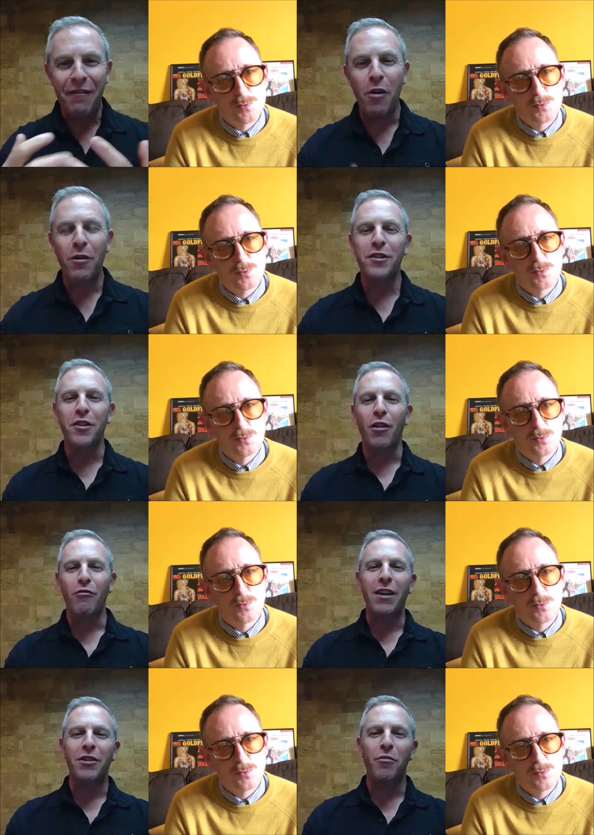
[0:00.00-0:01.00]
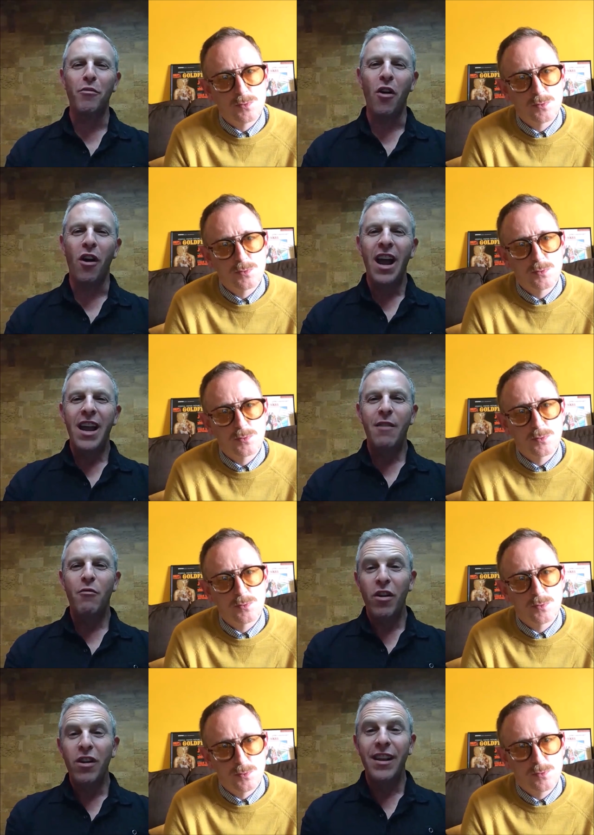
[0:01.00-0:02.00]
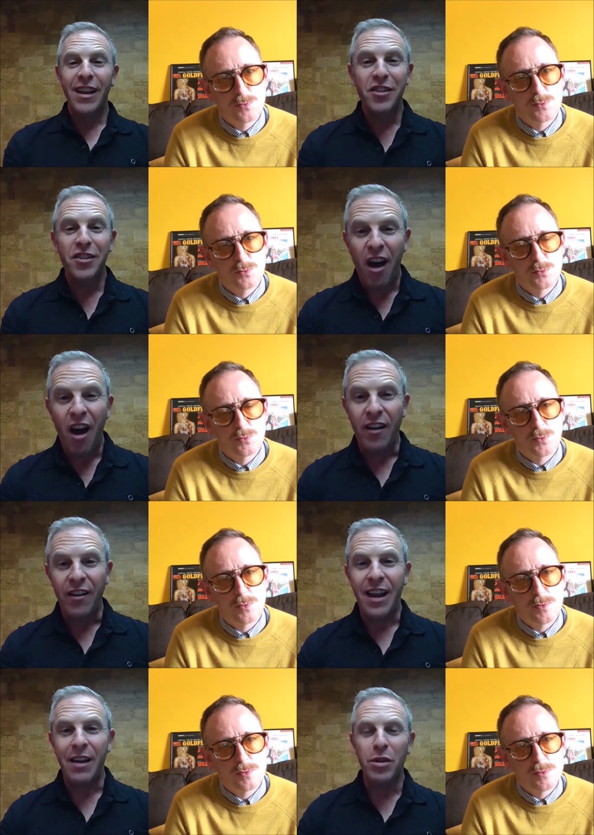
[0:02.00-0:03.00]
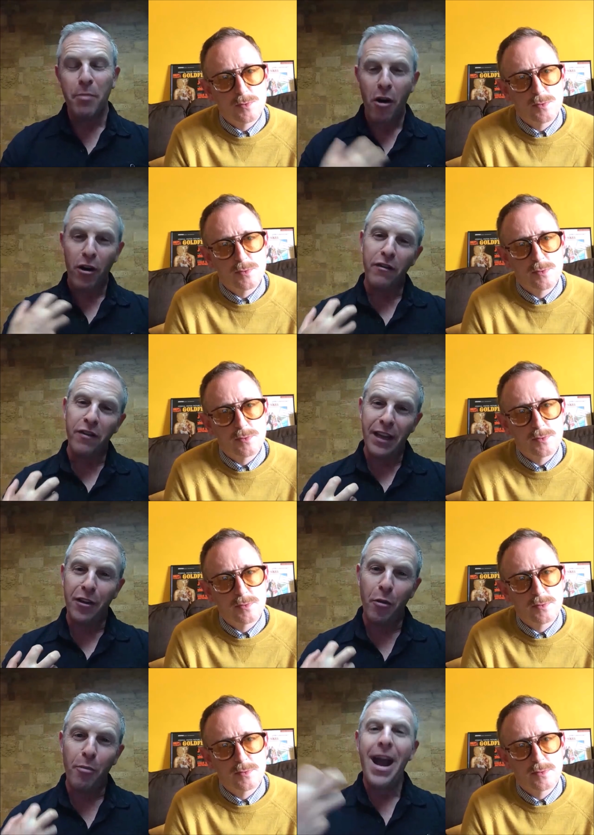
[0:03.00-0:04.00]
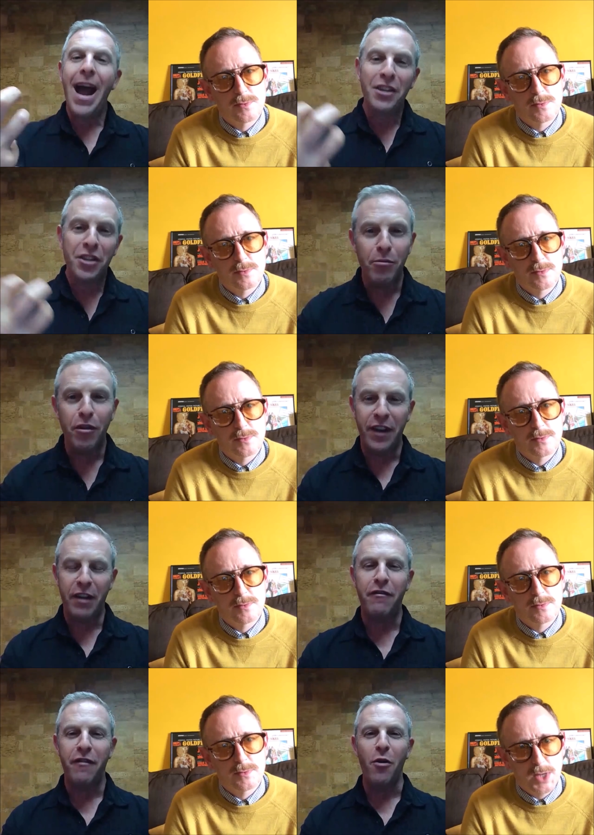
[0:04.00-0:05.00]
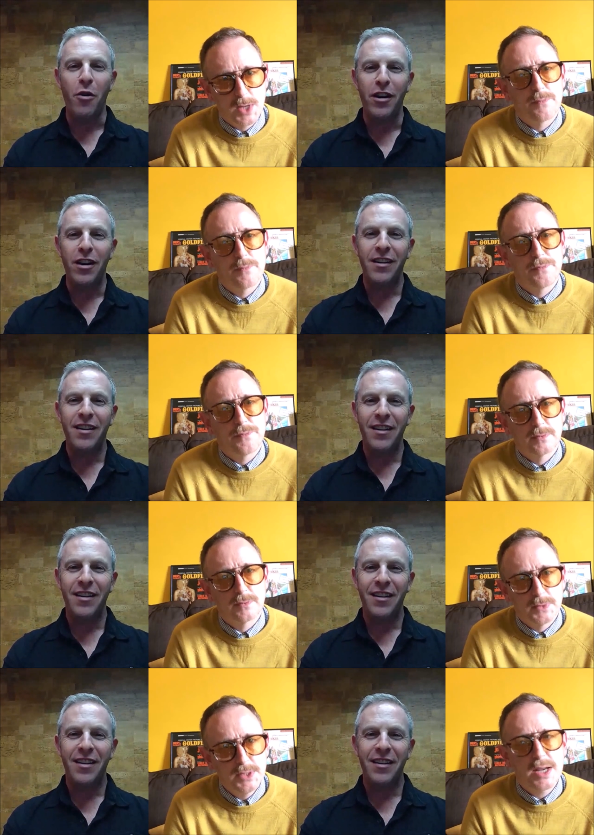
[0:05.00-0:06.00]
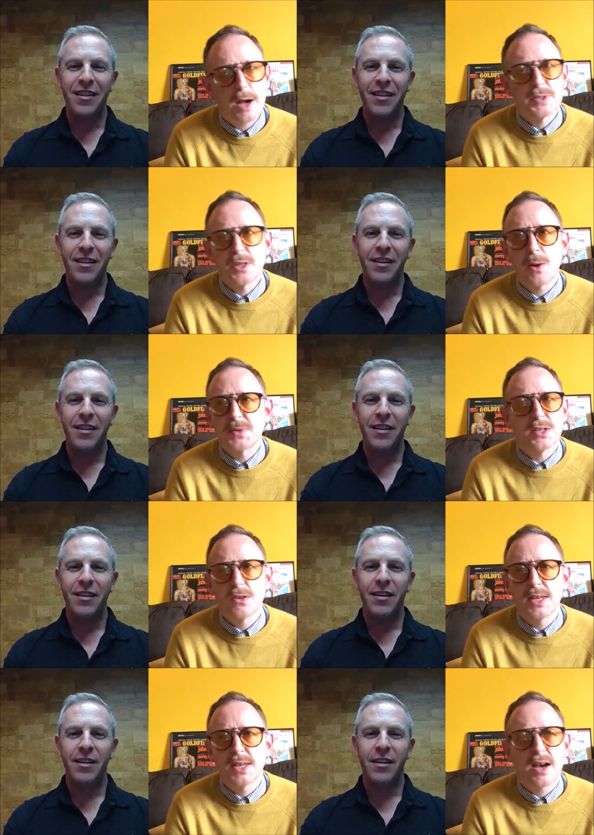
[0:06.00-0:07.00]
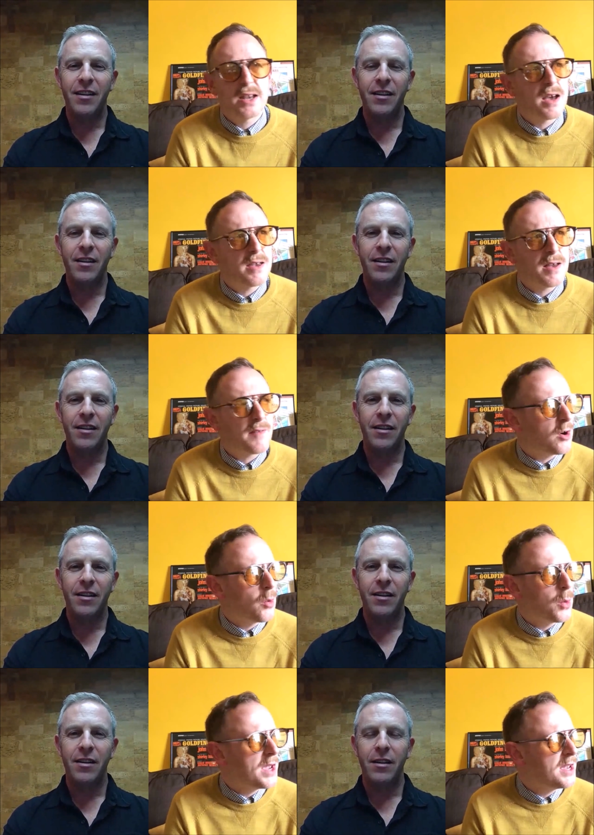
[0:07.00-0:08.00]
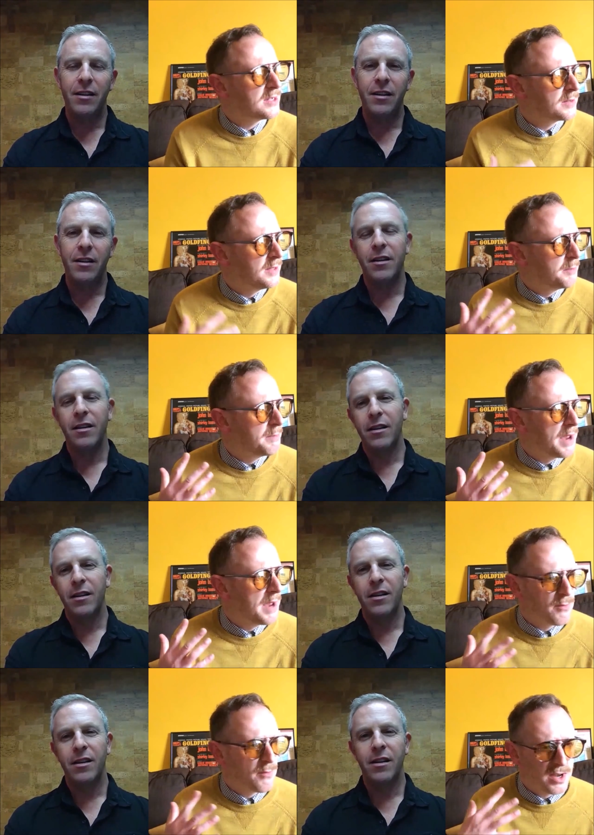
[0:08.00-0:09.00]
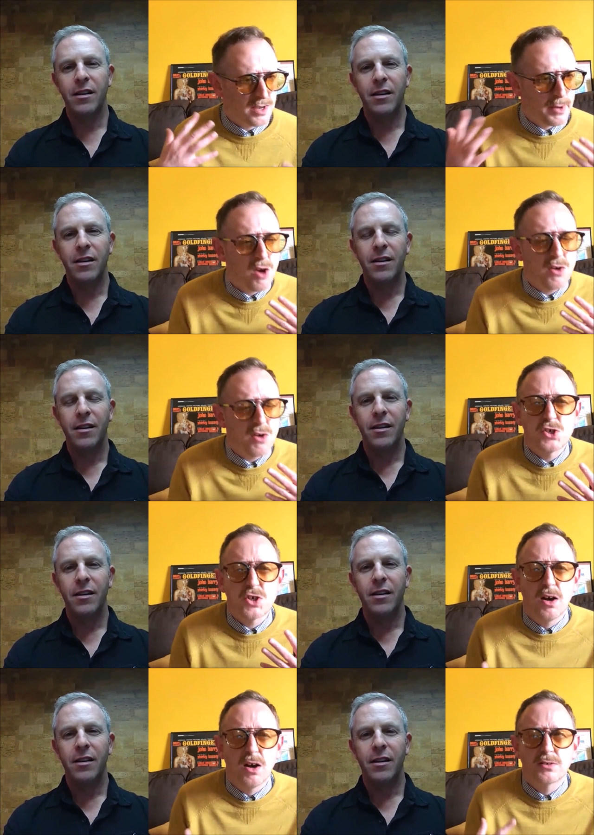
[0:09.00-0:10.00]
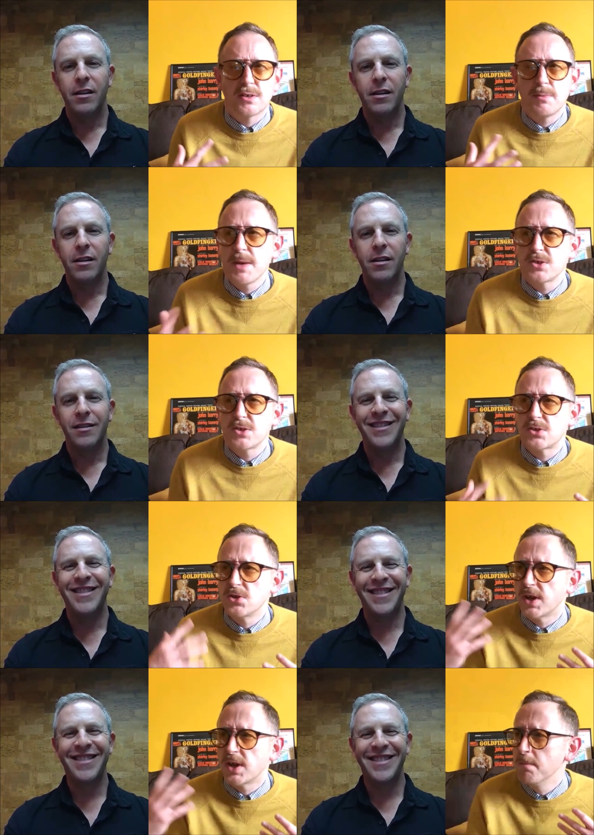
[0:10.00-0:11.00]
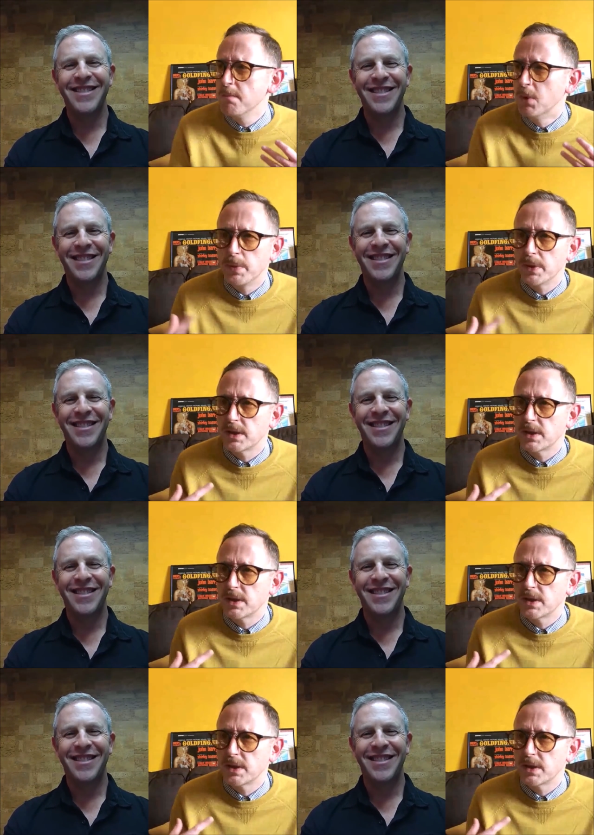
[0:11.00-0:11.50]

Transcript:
Speaker 1: that focused on Roger Moore. It really is the hunt, and it was part of like your passion moving it forward.
Speaker 2: Yeah, yeah, no, absolutely, yeah. And I, I've got a weird memory. I'm an only child, so maybe I just took in more